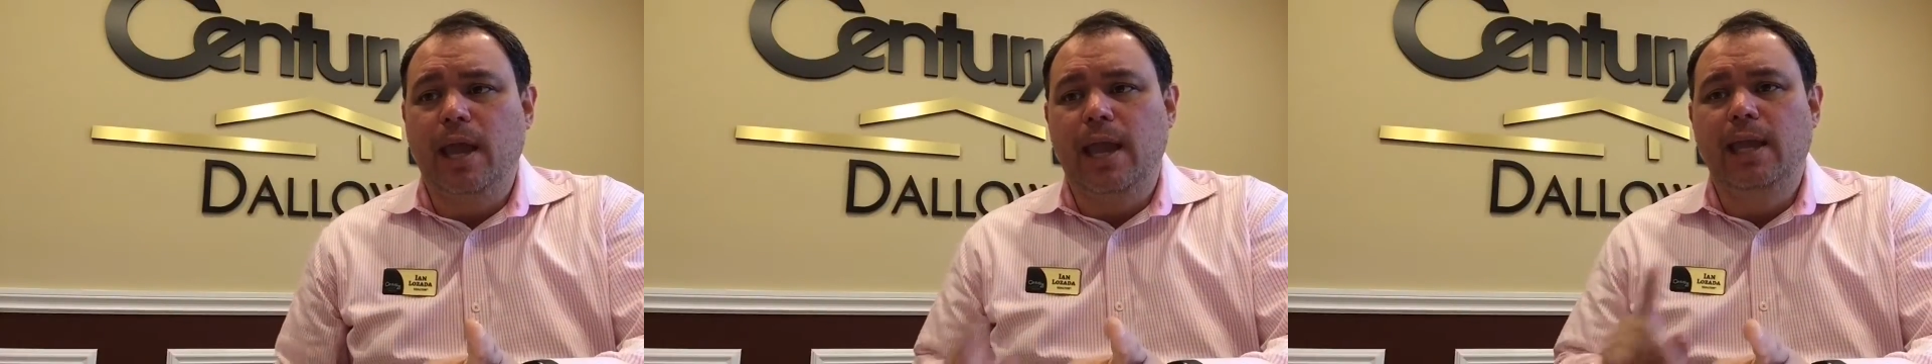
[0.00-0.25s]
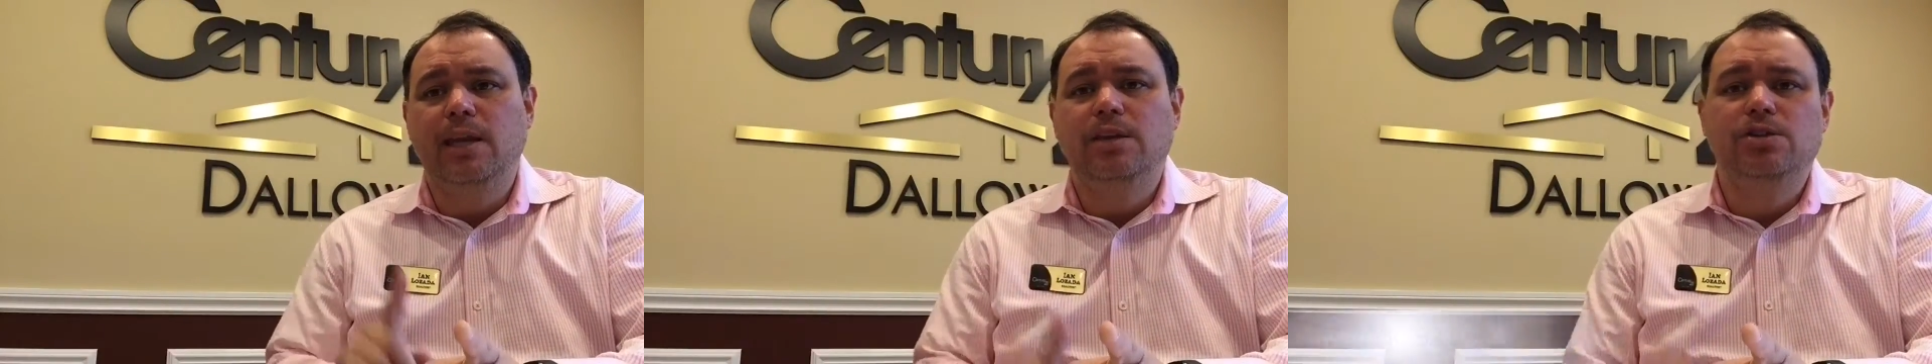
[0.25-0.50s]

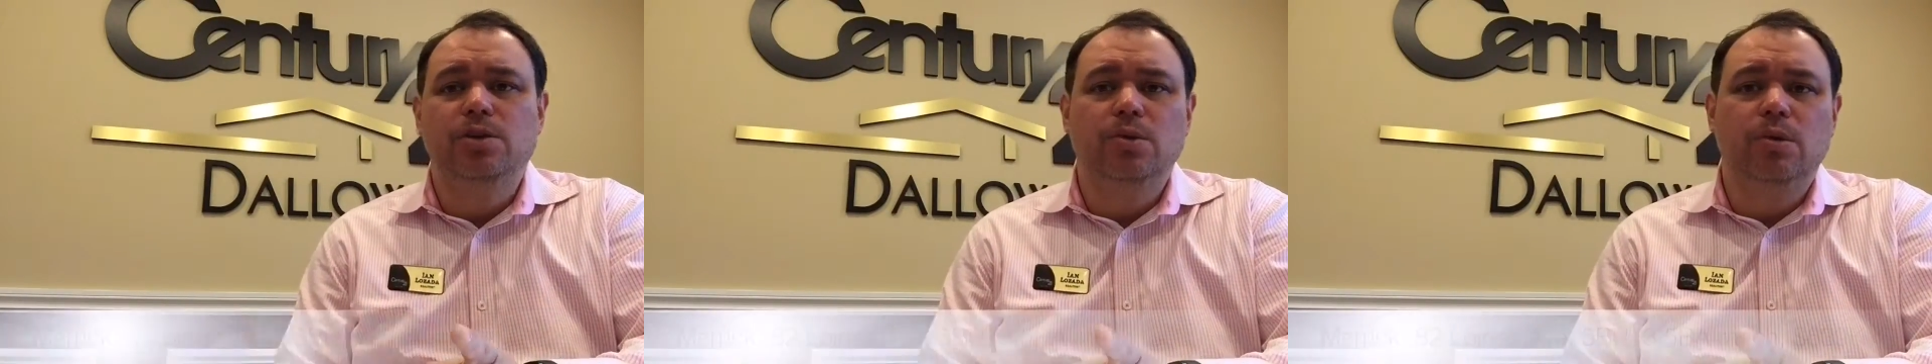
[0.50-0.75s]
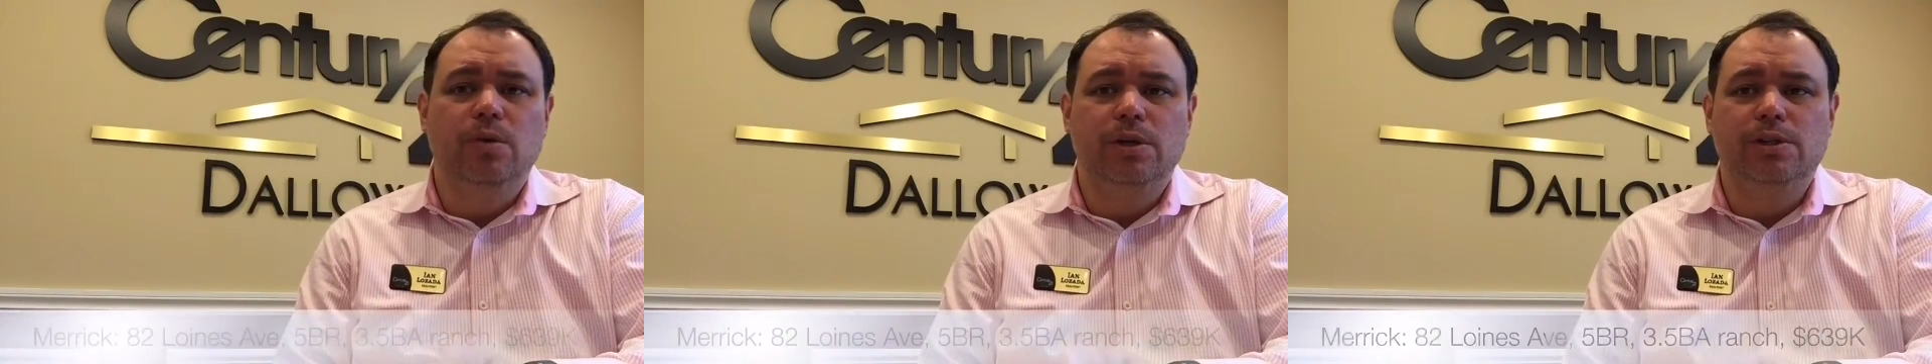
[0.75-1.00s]
82
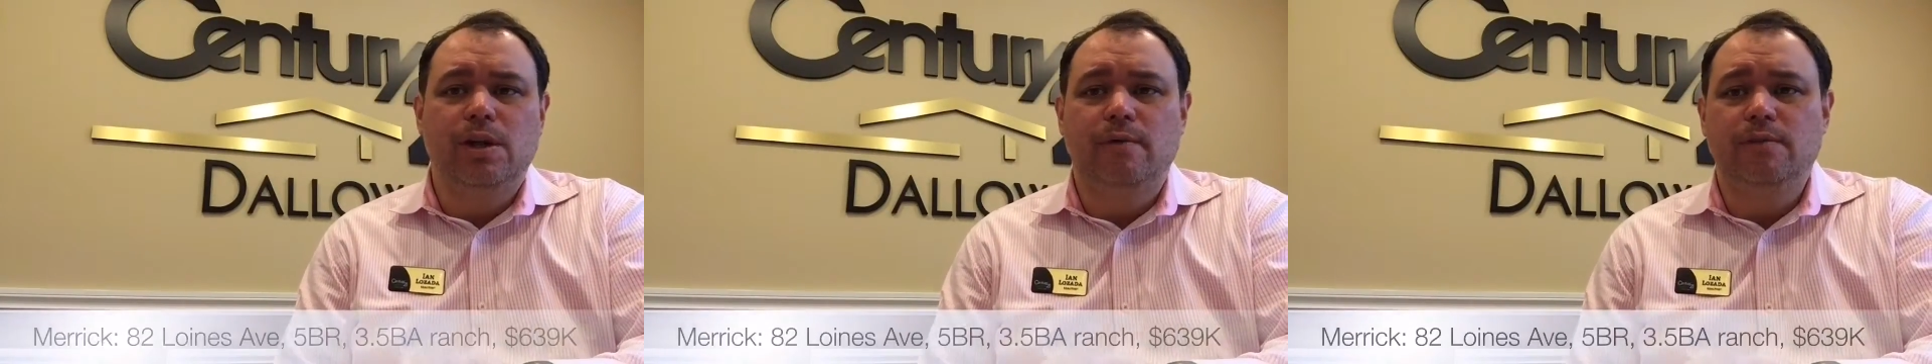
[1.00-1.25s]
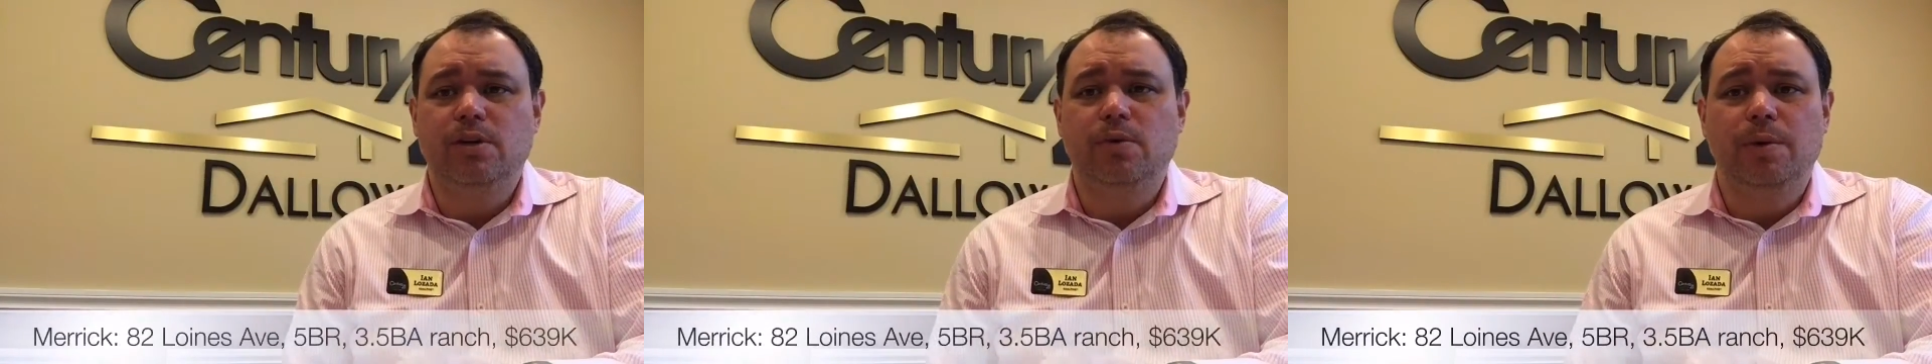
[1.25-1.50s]
Loins
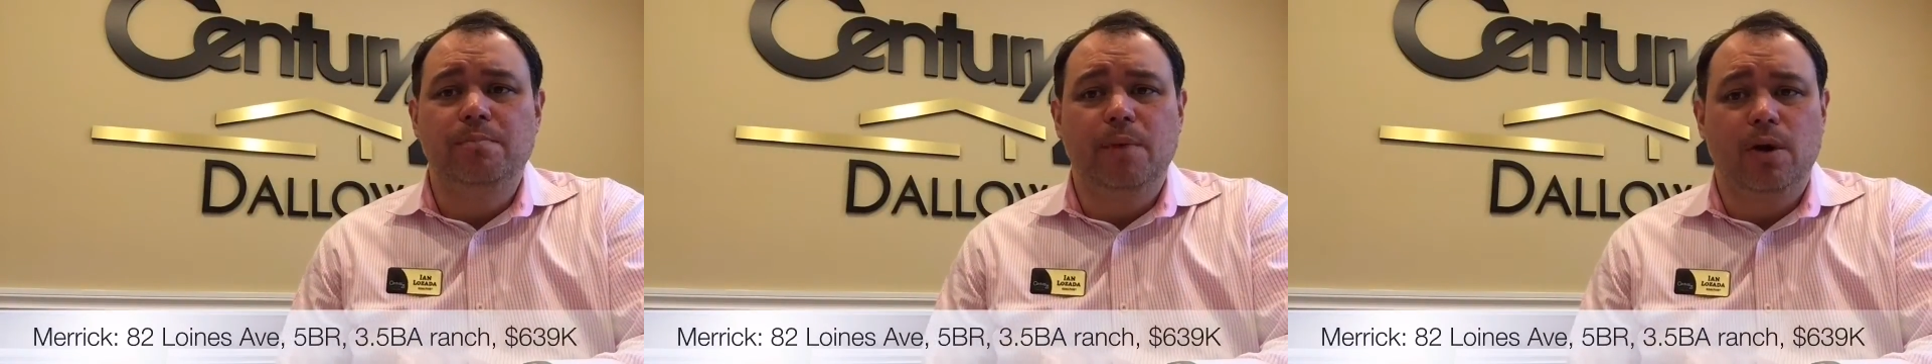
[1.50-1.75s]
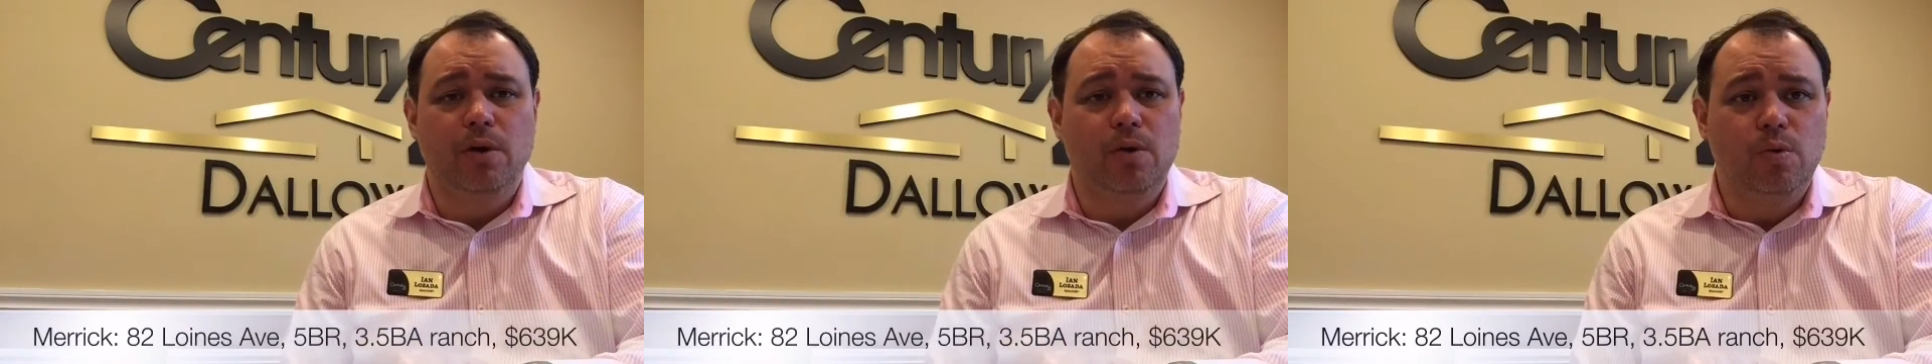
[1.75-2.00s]
Avenue in
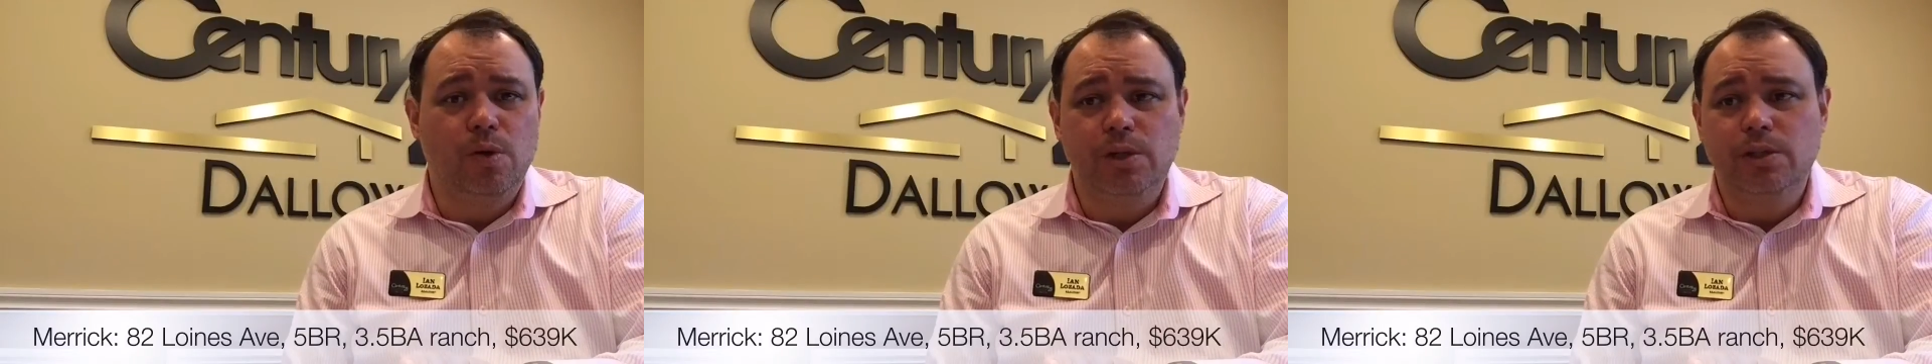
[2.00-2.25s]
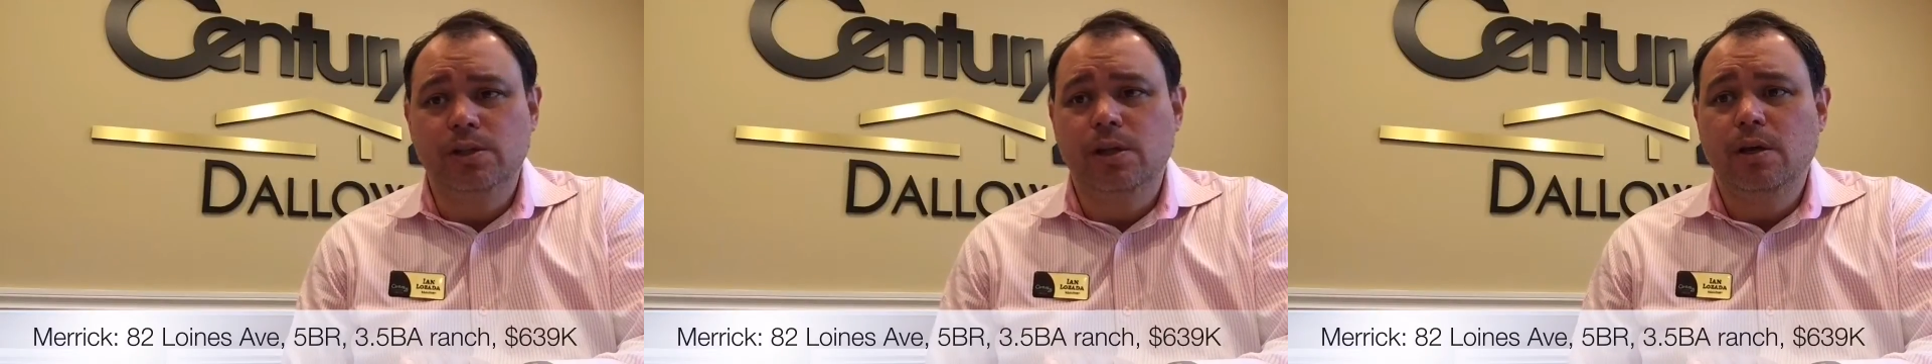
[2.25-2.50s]
Merrick
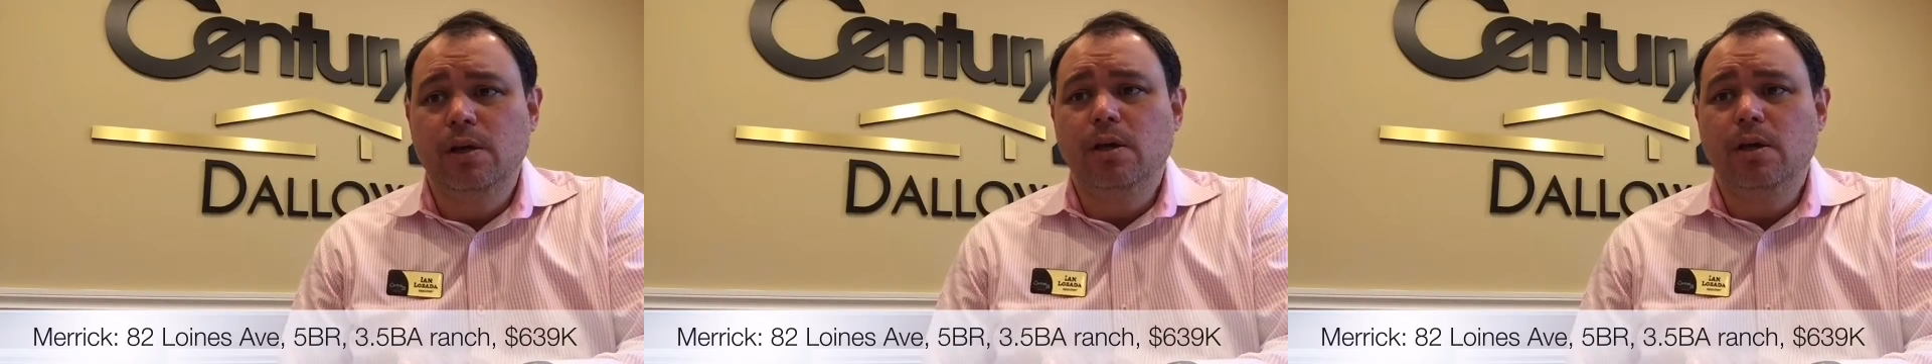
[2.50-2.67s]
Woods,